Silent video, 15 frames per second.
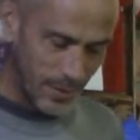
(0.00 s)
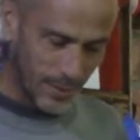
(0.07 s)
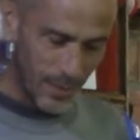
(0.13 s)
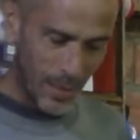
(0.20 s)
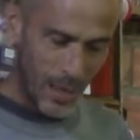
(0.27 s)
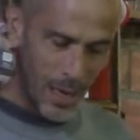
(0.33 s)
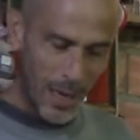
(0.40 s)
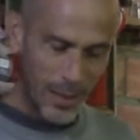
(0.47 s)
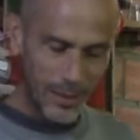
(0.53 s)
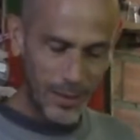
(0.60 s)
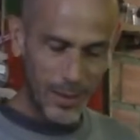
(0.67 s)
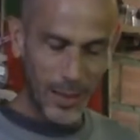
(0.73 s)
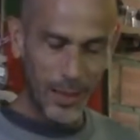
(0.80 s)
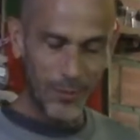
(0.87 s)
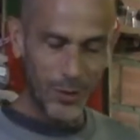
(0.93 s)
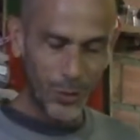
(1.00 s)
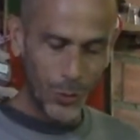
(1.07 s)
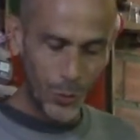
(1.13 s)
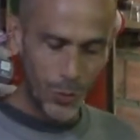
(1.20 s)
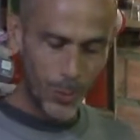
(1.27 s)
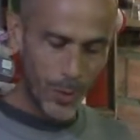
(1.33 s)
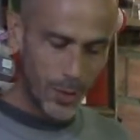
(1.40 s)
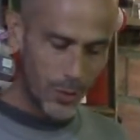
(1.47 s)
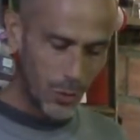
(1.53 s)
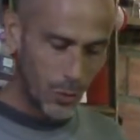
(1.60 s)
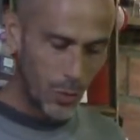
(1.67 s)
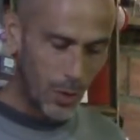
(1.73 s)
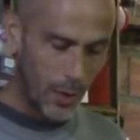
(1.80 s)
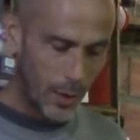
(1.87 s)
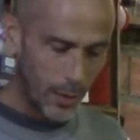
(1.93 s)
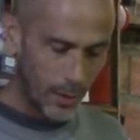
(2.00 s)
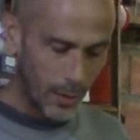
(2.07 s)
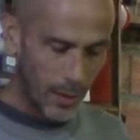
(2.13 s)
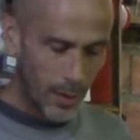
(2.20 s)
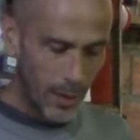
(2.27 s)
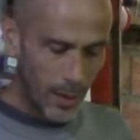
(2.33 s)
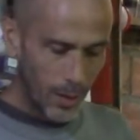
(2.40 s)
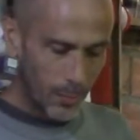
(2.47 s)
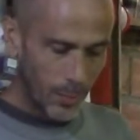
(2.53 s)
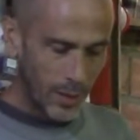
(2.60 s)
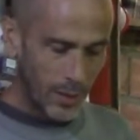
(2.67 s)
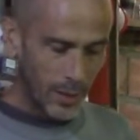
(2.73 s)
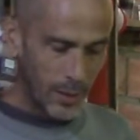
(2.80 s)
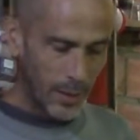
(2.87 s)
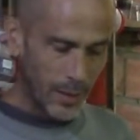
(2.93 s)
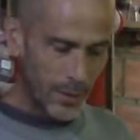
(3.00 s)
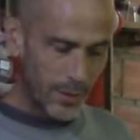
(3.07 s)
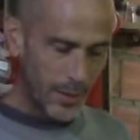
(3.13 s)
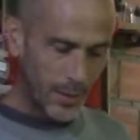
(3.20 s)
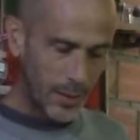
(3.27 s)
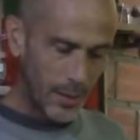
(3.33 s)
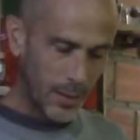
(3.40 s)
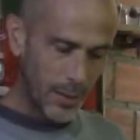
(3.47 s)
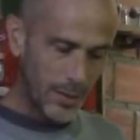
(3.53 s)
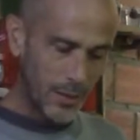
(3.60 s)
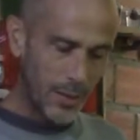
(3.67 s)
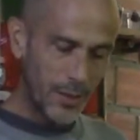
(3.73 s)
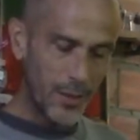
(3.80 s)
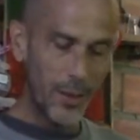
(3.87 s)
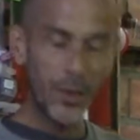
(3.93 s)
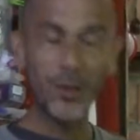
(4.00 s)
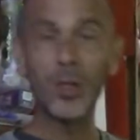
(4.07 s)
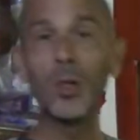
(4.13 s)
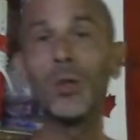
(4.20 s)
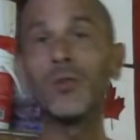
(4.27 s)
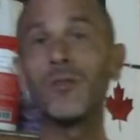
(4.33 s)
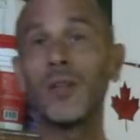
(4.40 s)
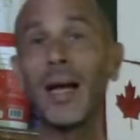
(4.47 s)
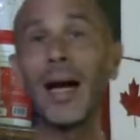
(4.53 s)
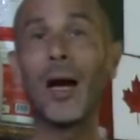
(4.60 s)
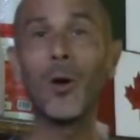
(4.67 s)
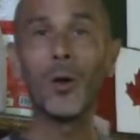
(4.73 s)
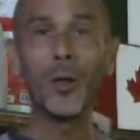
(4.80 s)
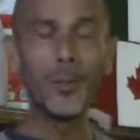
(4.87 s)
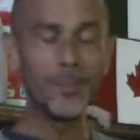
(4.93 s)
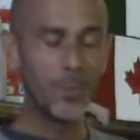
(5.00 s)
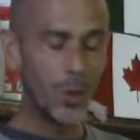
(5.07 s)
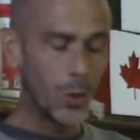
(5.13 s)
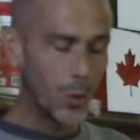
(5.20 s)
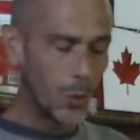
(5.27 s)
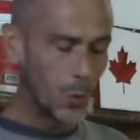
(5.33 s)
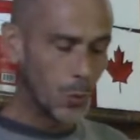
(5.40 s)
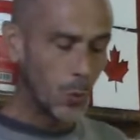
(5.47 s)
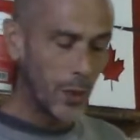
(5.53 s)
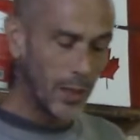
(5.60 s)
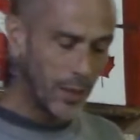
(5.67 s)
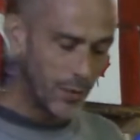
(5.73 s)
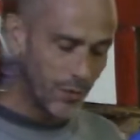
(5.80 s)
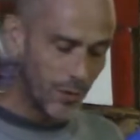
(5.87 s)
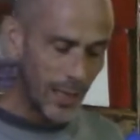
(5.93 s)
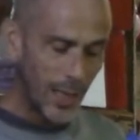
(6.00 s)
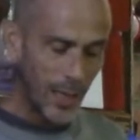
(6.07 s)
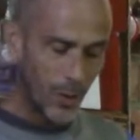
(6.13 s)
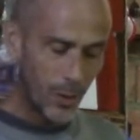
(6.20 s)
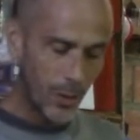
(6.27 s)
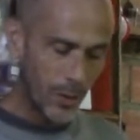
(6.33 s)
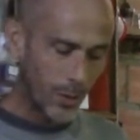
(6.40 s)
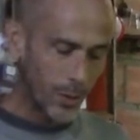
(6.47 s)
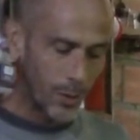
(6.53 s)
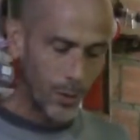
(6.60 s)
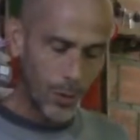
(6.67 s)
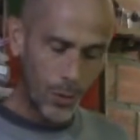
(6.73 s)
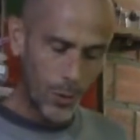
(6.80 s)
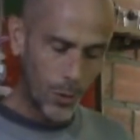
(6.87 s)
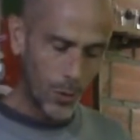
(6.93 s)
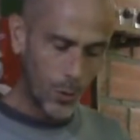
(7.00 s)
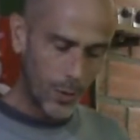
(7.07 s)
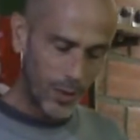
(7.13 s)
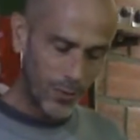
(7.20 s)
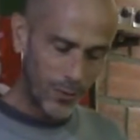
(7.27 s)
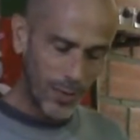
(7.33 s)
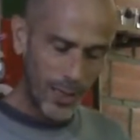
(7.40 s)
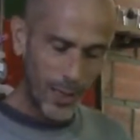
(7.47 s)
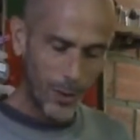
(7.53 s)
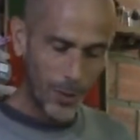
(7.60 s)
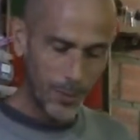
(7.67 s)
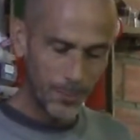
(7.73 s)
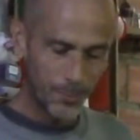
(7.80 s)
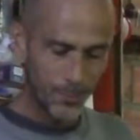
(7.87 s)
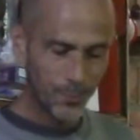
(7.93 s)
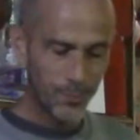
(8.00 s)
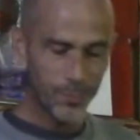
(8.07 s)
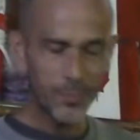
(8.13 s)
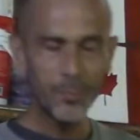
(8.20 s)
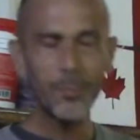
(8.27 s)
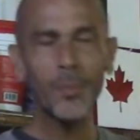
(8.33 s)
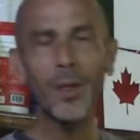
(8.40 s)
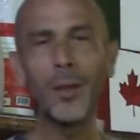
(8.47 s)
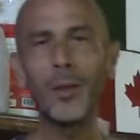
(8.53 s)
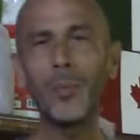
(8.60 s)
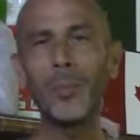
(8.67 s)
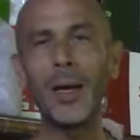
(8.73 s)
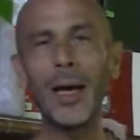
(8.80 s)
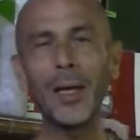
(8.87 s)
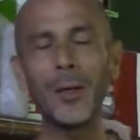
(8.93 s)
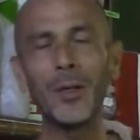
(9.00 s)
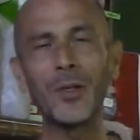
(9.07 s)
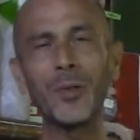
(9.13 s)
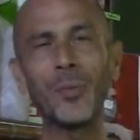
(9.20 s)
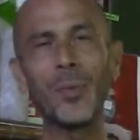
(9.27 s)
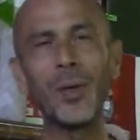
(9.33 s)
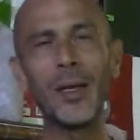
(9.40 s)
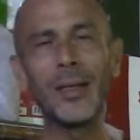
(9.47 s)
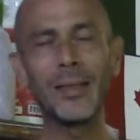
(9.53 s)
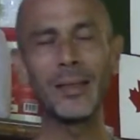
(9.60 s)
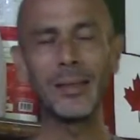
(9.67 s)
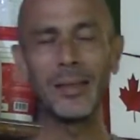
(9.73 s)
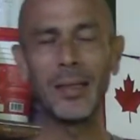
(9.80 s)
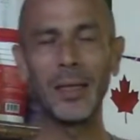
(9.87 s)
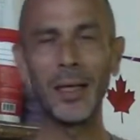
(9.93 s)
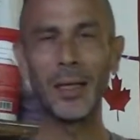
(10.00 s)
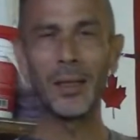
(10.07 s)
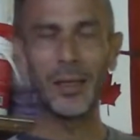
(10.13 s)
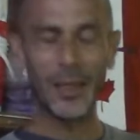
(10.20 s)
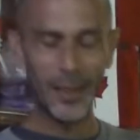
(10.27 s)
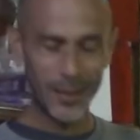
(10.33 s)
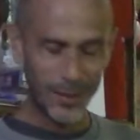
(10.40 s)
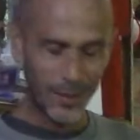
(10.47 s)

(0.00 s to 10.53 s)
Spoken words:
not to have too much water, because since there's no flour, no wheat flour or whole wheat flour, the batter's a bit delicate,